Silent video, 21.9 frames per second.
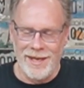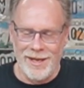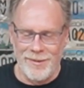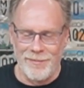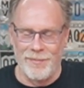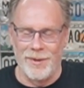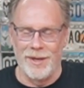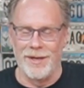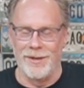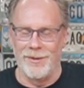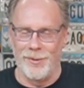
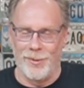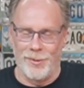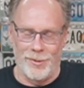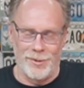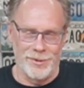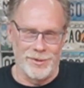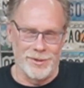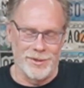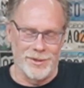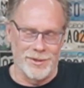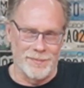But
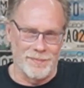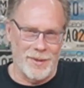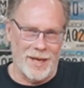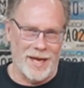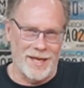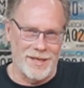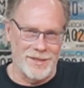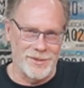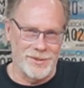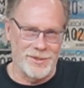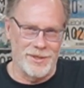hold your
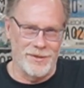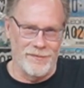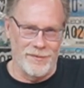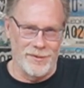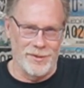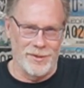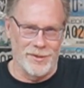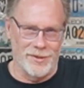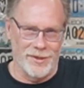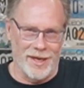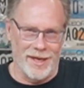positive
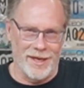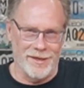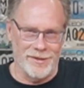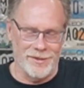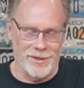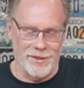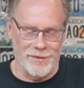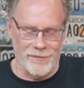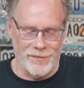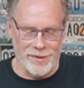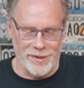and your
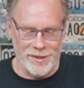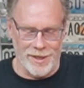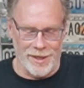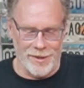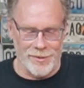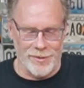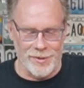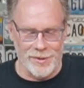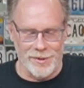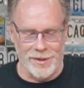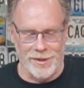negative
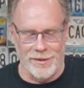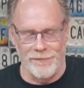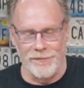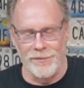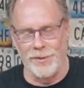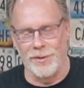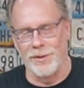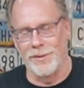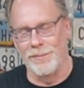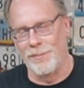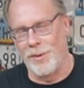together of
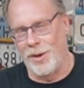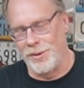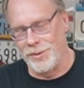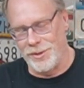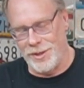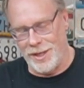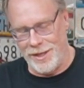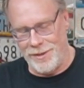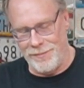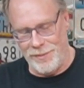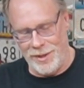your
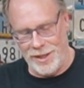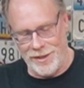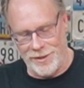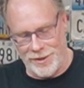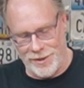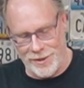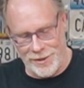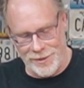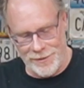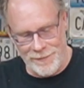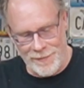
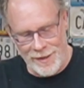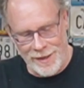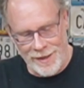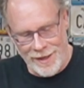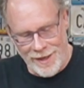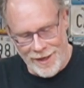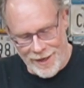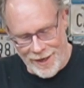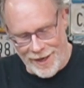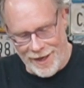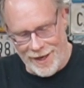multimeter
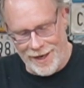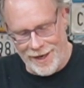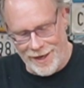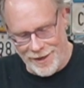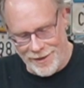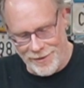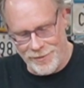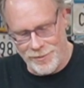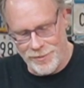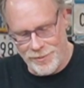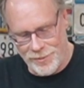
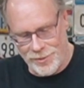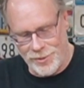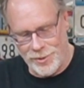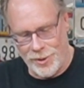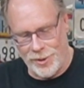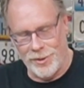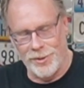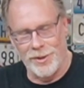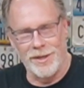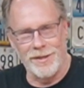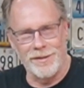and
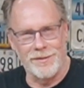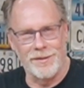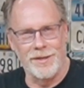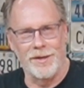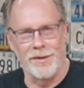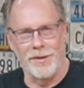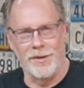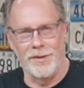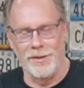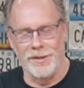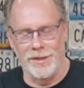turn it
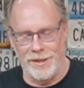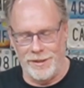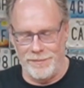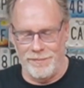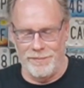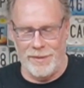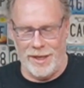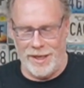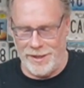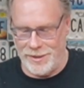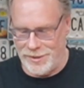till
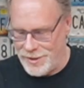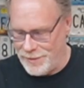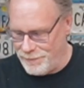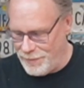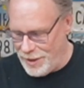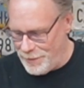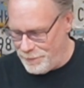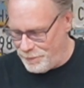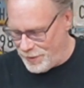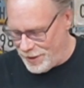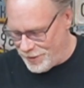it makes a
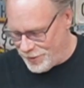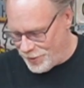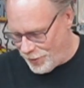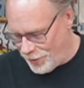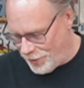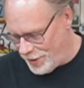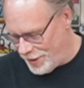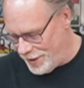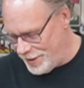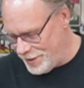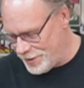beeping
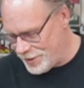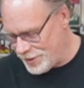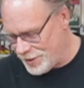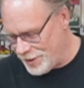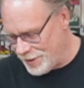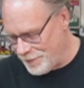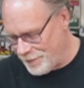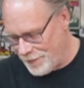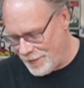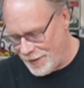noise.